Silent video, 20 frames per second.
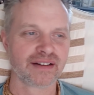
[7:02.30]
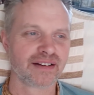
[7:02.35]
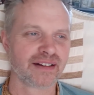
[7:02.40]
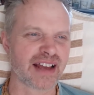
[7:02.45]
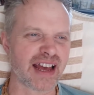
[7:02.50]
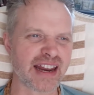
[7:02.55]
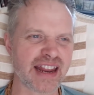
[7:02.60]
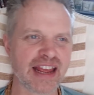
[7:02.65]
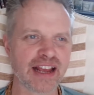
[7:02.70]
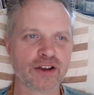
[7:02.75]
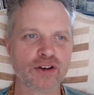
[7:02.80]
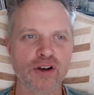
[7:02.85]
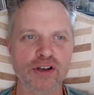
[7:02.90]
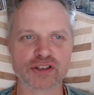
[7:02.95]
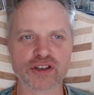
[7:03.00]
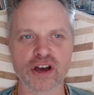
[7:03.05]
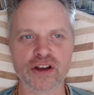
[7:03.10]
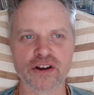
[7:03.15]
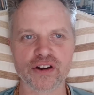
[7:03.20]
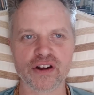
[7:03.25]
And it goes
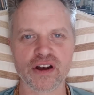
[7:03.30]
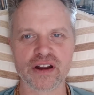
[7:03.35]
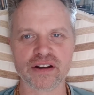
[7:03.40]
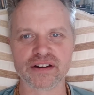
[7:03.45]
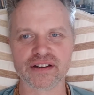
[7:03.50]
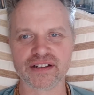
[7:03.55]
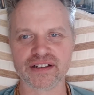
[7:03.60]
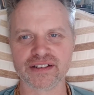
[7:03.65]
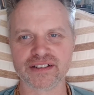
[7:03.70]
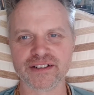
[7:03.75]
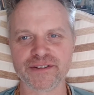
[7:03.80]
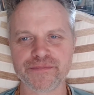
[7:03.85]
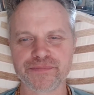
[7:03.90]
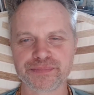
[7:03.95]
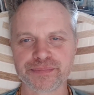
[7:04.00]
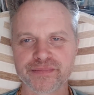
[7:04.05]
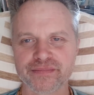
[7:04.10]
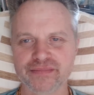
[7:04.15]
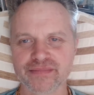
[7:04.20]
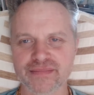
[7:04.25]
on and on, you know.
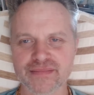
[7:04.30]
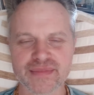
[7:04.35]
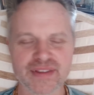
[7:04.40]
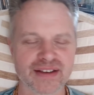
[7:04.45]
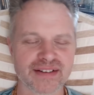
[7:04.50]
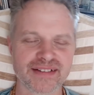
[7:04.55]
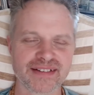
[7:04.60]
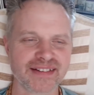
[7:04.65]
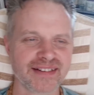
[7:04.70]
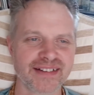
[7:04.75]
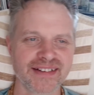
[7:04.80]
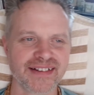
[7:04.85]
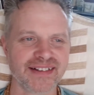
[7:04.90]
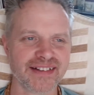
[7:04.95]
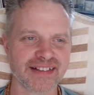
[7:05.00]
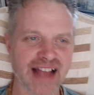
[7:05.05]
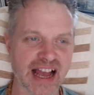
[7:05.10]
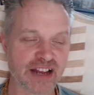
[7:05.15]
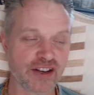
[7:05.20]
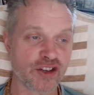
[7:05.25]

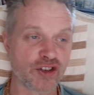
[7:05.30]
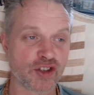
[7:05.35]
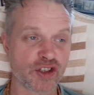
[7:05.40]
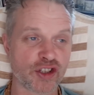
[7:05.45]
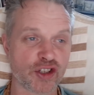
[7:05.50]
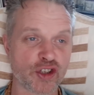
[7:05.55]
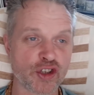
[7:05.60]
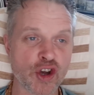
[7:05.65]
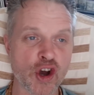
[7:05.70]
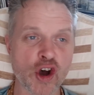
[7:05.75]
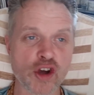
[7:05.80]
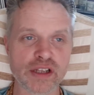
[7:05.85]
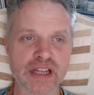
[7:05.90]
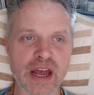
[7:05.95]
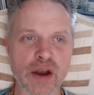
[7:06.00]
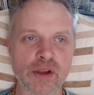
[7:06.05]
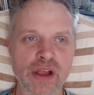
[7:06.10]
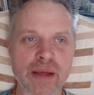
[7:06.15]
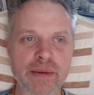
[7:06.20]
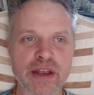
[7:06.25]
Like, just totally,
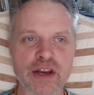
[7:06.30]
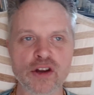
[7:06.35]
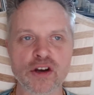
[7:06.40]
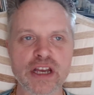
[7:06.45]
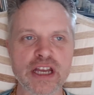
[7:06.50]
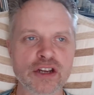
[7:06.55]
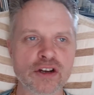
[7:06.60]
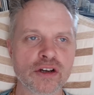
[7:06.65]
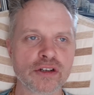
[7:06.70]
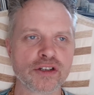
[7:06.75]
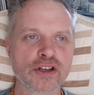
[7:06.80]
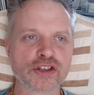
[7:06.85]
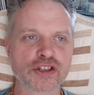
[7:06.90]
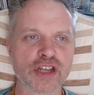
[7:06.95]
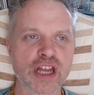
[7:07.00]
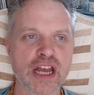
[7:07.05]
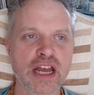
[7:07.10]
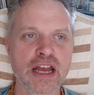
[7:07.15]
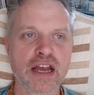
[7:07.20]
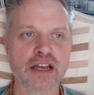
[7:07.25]
you don't
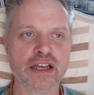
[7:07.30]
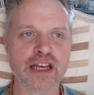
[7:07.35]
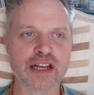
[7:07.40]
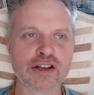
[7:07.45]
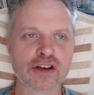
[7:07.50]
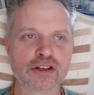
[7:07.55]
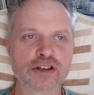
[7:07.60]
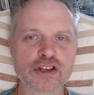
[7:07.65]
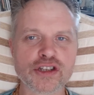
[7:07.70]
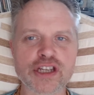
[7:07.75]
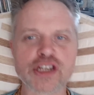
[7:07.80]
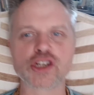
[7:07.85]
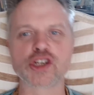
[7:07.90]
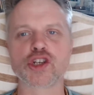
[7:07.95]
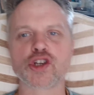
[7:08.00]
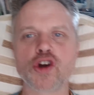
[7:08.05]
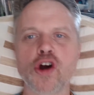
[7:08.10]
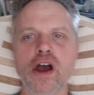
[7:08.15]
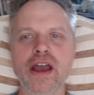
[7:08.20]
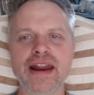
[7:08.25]
just
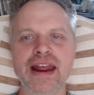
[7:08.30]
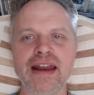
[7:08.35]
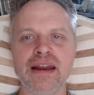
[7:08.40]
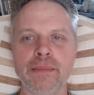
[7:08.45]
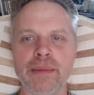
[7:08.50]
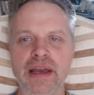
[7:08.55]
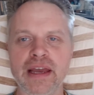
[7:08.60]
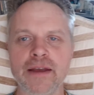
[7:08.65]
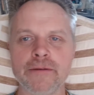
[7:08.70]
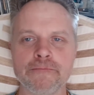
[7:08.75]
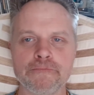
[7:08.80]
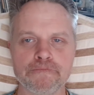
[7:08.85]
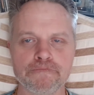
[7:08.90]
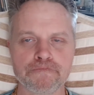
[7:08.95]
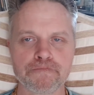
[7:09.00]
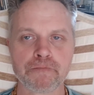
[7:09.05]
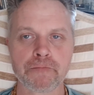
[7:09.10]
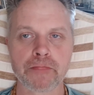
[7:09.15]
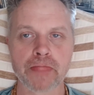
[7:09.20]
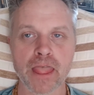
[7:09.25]
destroy an enemy.
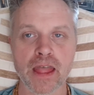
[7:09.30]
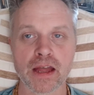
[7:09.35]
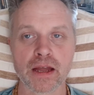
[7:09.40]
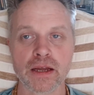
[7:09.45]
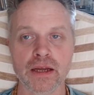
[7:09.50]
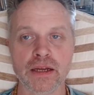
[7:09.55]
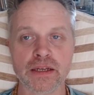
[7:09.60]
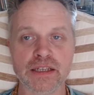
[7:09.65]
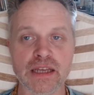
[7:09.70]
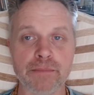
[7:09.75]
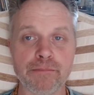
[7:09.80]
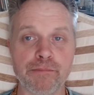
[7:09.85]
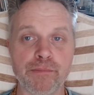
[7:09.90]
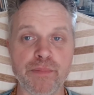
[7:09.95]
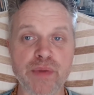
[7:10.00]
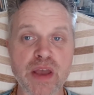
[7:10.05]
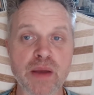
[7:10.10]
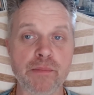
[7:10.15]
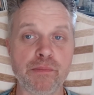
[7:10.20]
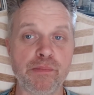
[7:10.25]

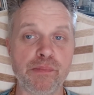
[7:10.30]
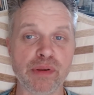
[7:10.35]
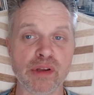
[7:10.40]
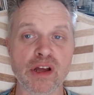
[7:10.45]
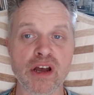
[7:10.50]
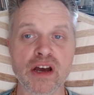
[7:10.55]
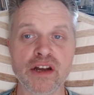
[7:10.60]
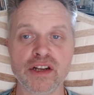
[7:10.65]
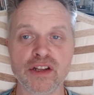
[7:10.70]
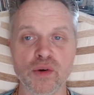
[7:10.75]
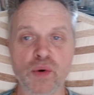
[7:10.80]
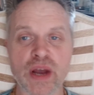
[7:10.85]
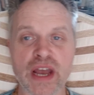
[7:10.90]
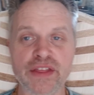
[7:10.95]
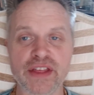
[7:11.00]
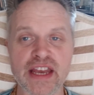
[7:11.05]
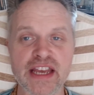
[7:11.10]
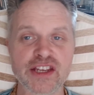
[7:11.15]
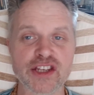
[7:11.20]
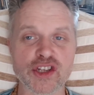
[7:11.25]
You burn away
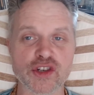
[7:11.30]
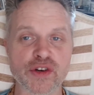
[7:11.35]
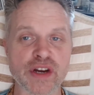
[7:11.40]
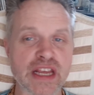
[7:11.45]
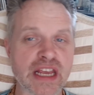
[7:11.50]
the history.